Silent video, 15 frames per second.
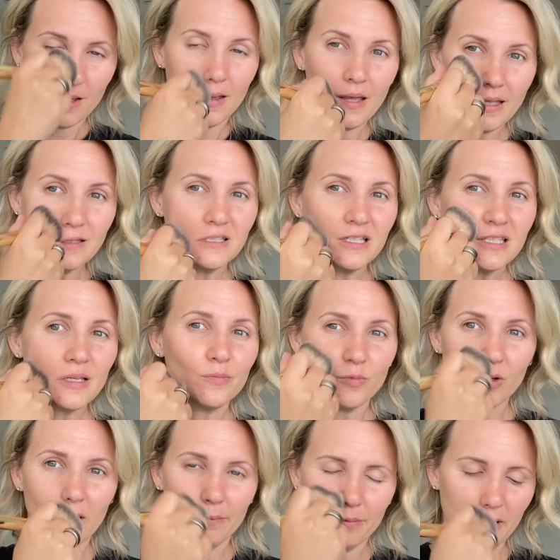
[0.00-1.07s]
And since I'm
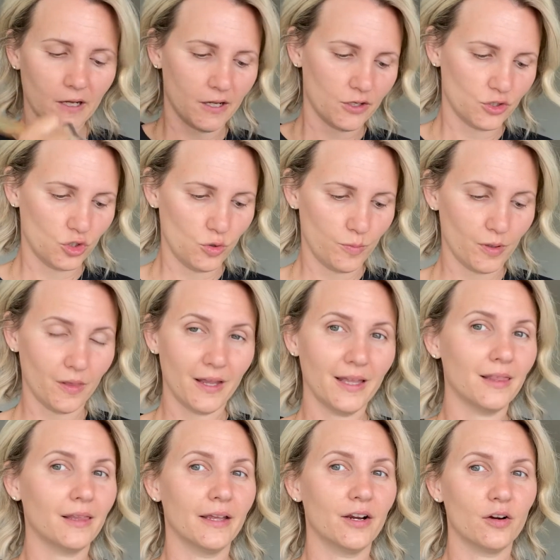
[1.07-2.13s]
really putting on a super light
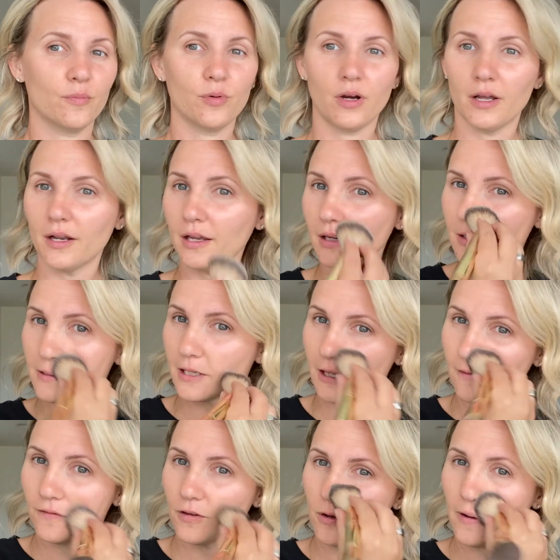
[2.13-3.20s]
layer of product,
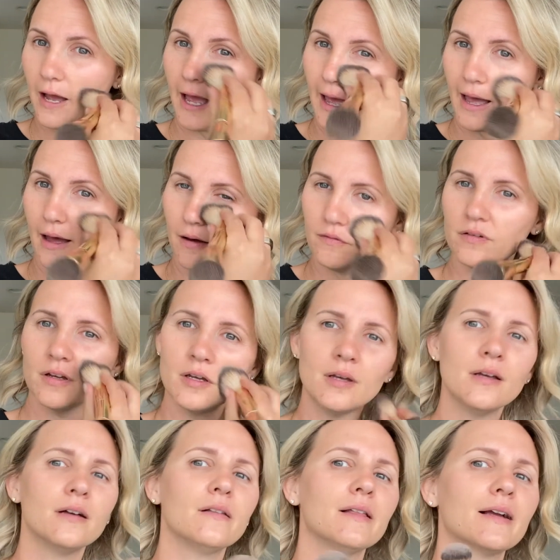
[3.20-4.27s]
if you have,
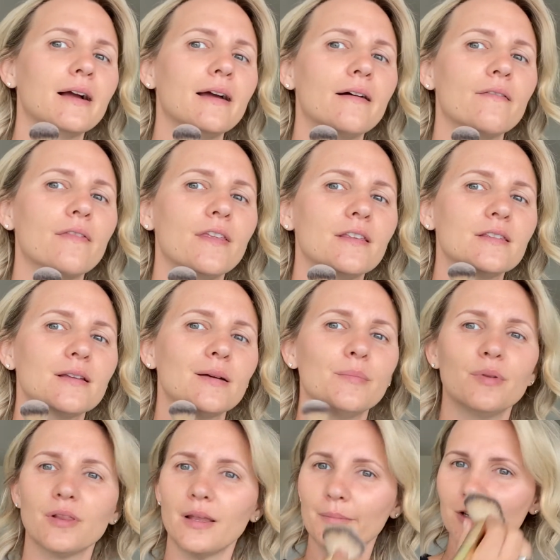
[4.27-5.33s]
like I have this
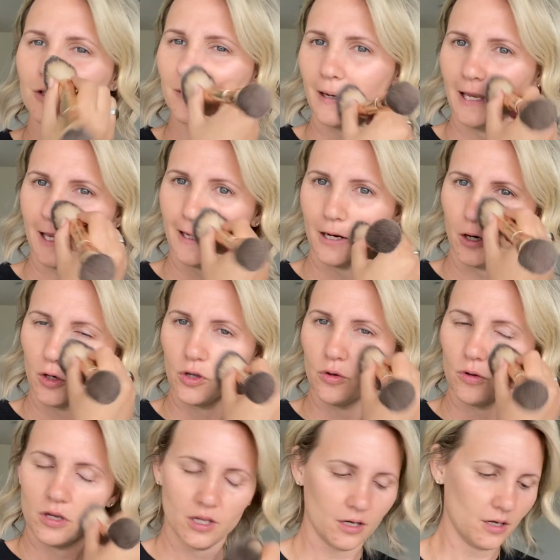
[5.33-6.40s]
blemish right here, you
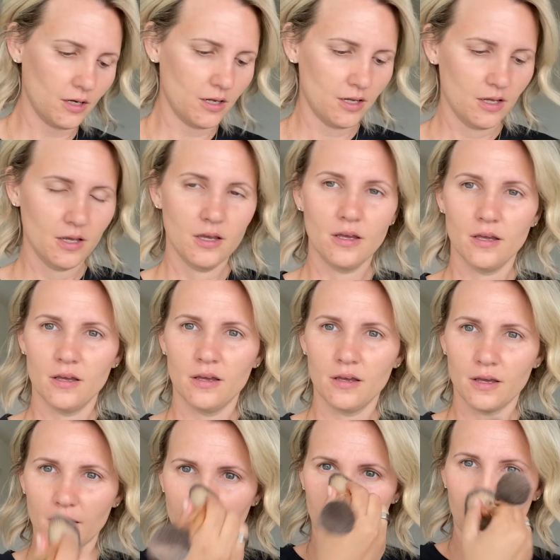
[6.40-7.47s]
can
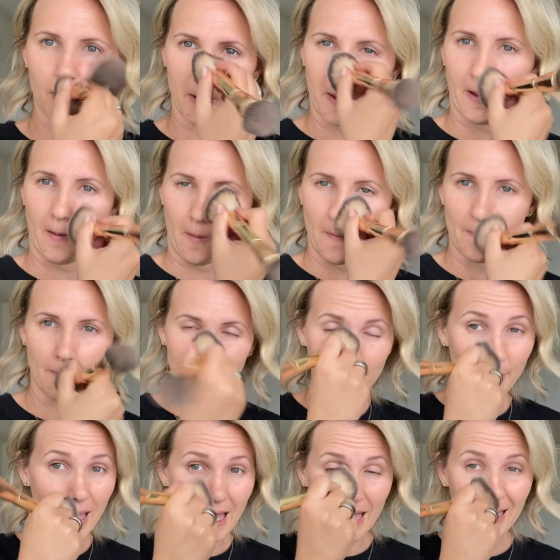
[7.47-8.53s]
go
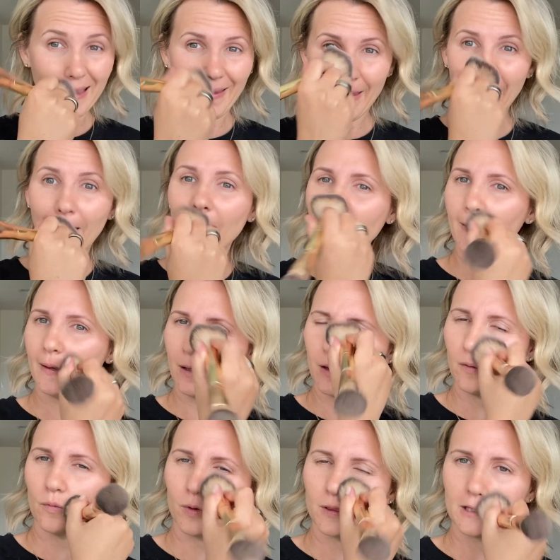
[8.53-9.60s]
back in
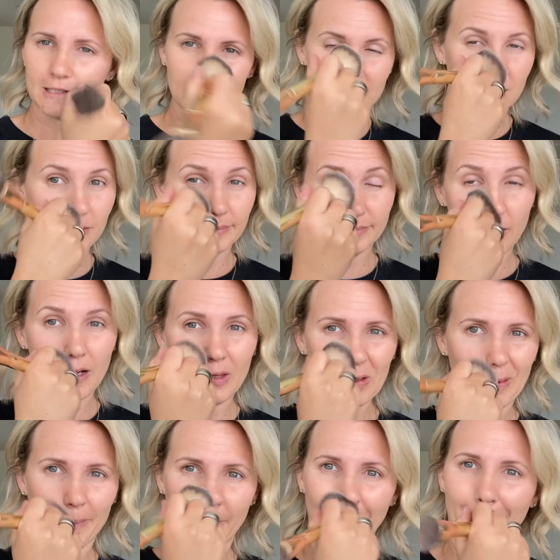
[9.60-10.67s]
with the smaller
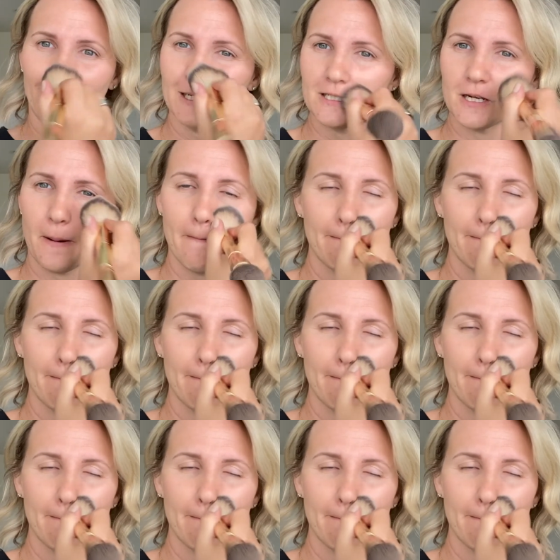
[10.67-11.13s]
brush